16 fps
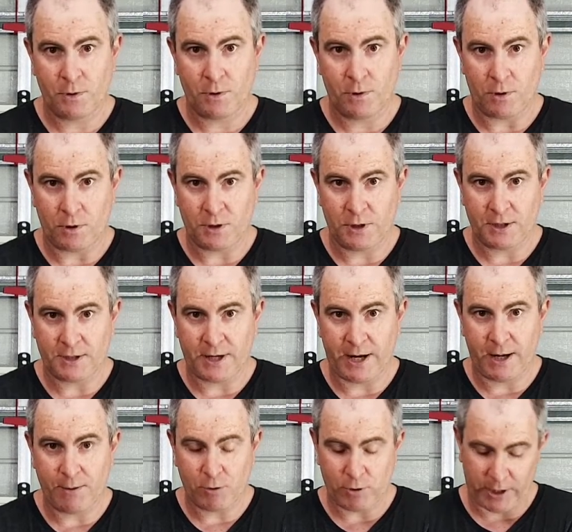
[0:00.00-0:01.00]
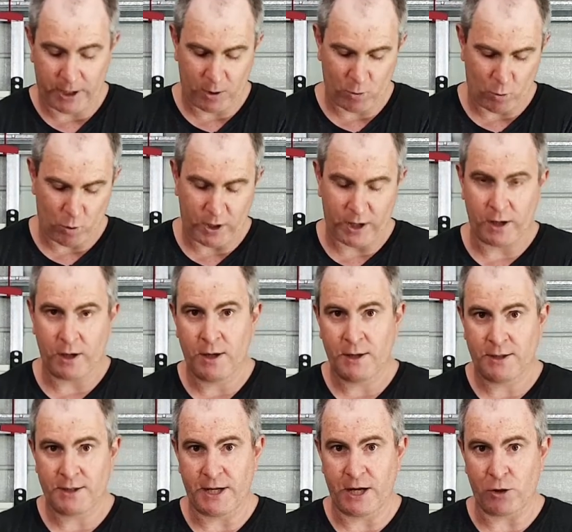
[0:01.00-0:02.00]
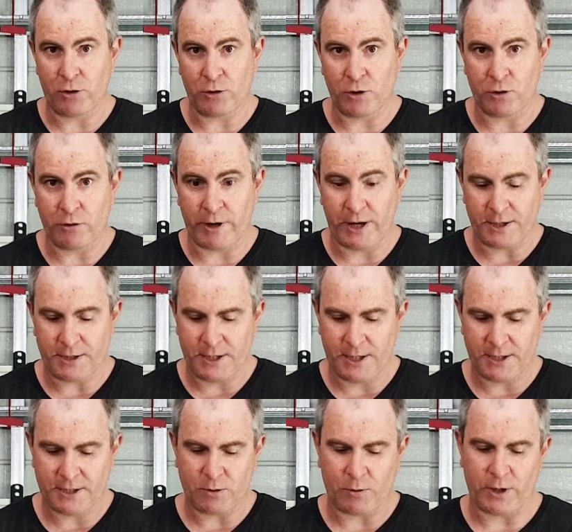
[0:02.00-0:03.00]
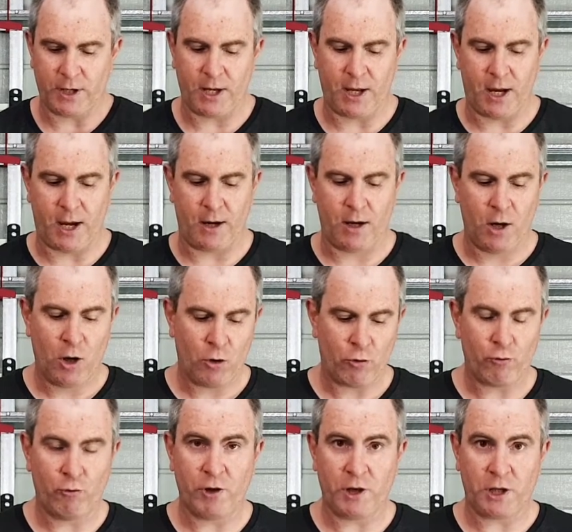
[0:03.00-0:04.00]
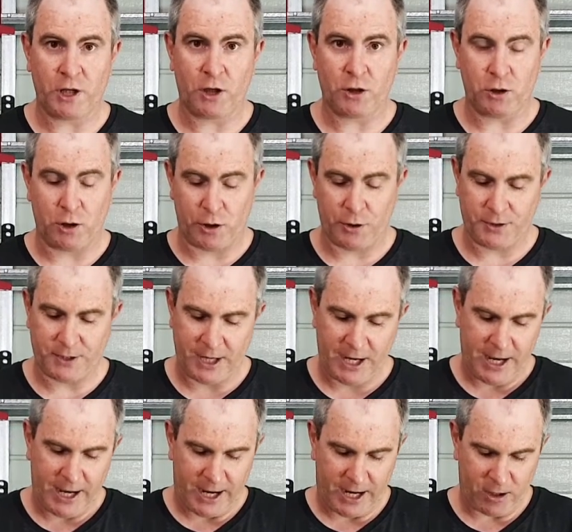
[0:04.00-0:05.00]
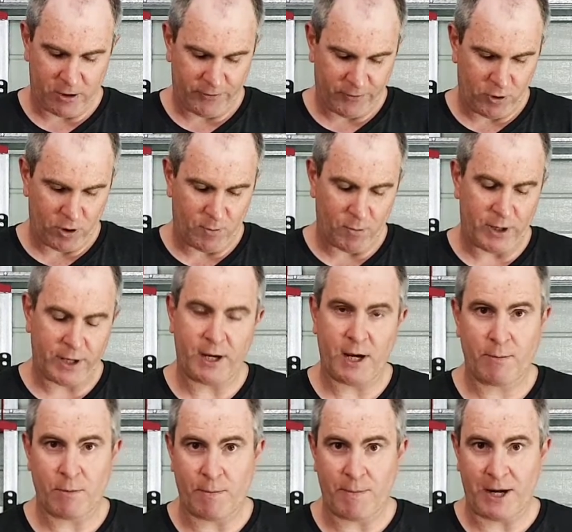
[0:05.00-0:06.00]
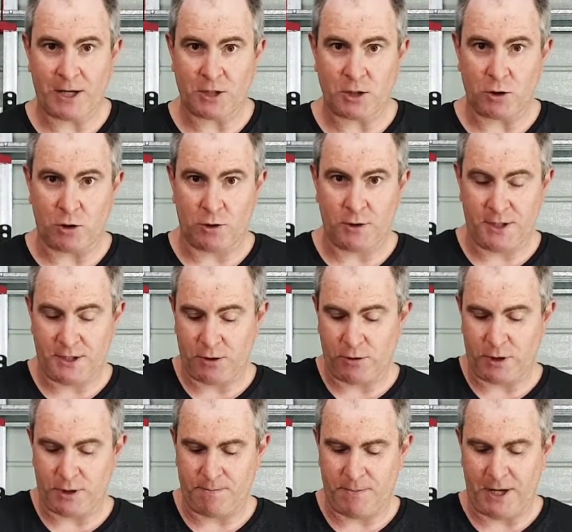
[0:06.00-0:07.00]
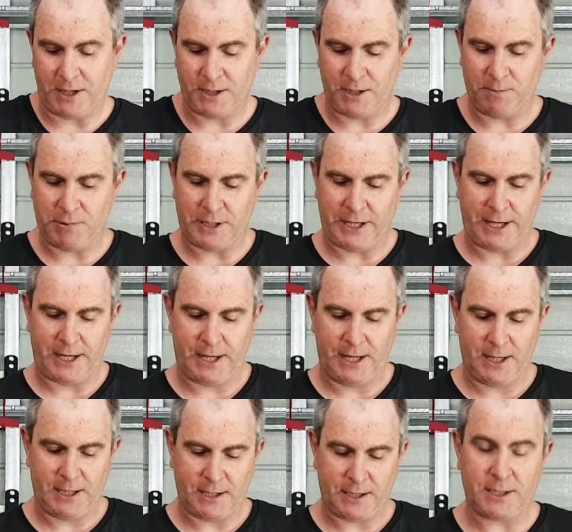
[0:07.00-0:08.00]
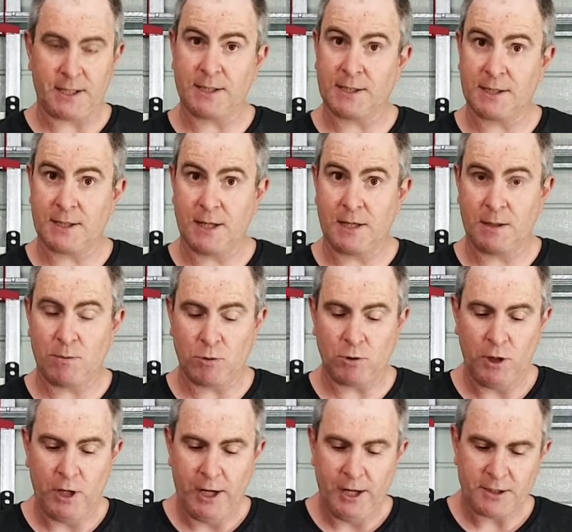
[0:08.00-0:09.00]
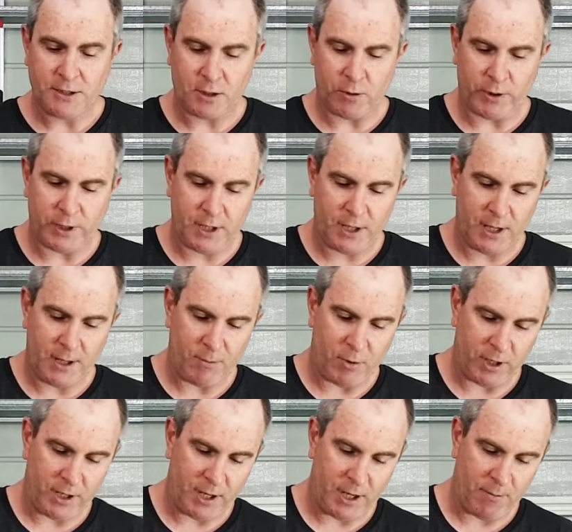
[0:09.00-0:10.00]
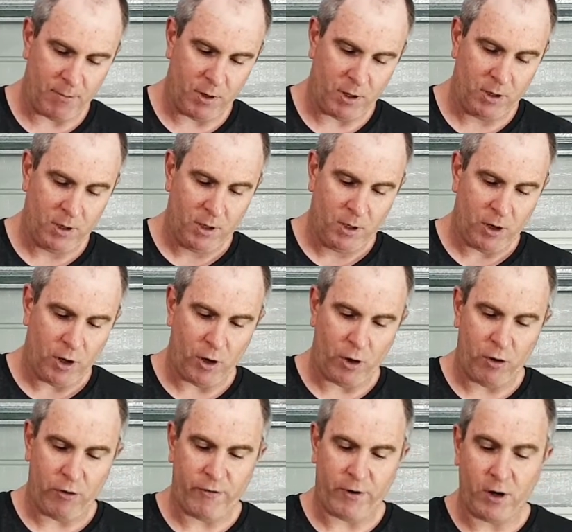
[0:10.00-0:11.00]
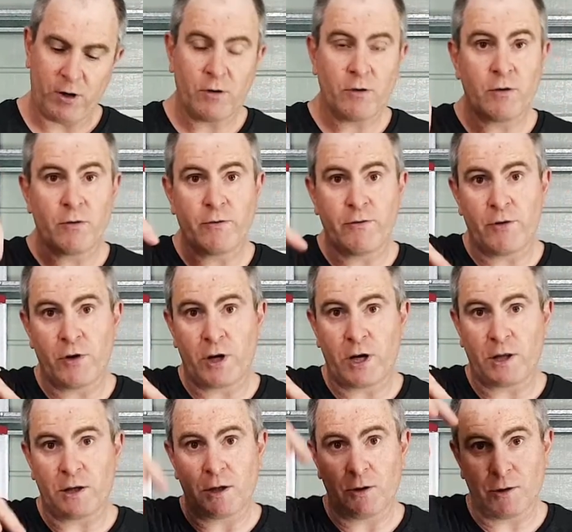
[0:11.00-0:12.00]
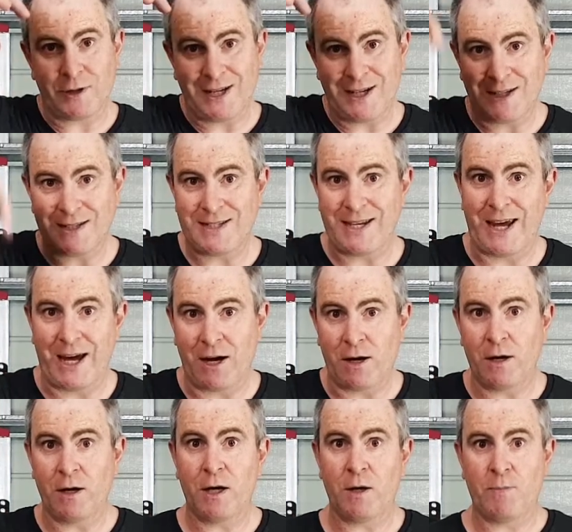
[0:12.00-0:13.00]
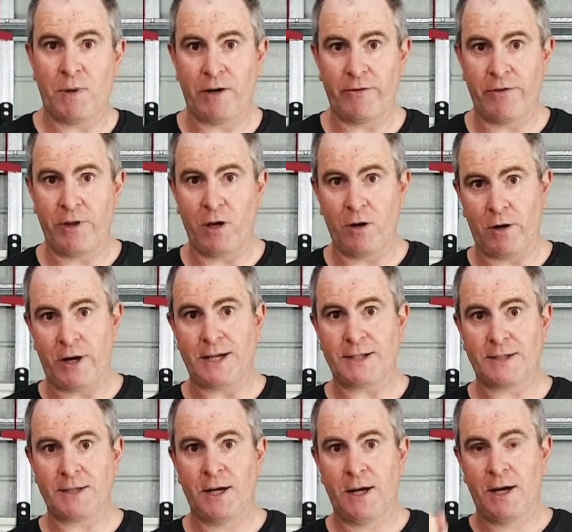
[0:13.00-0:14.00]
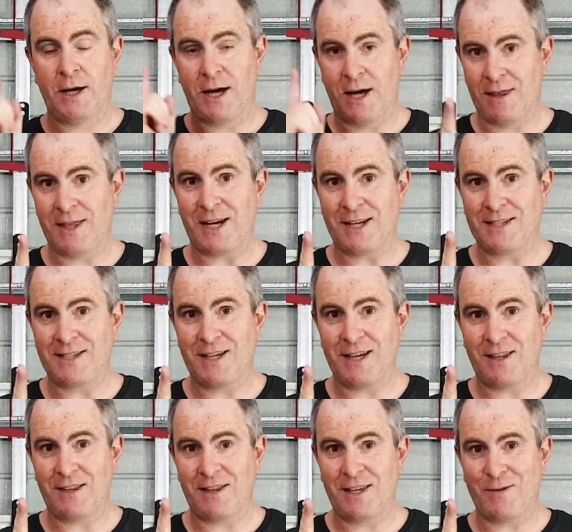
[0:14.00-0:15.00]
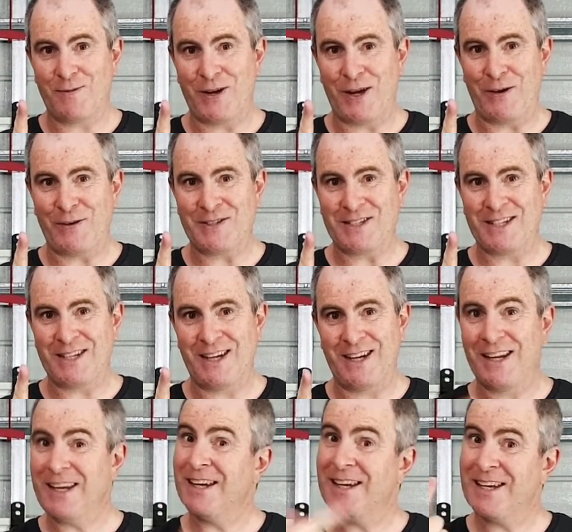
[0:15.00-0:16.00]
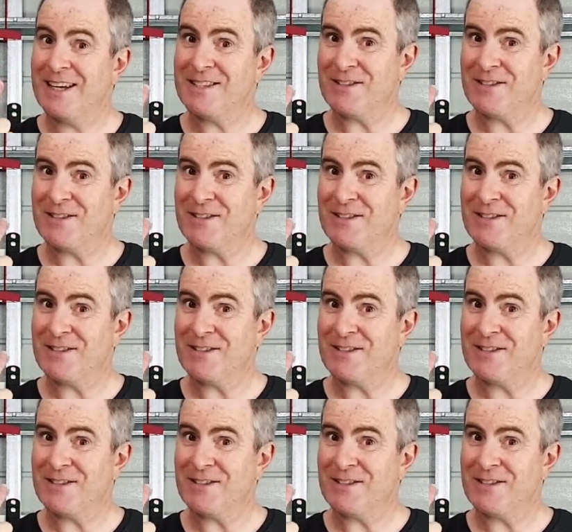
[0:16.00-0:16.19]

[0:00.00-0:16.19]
on the table and one down on the ground here so I can get really close, and I've got my camera mounted on this nice mounting plate here that's extendable so I can get my camera over vertically looking down above the ice. And that is the other thing we're going to need is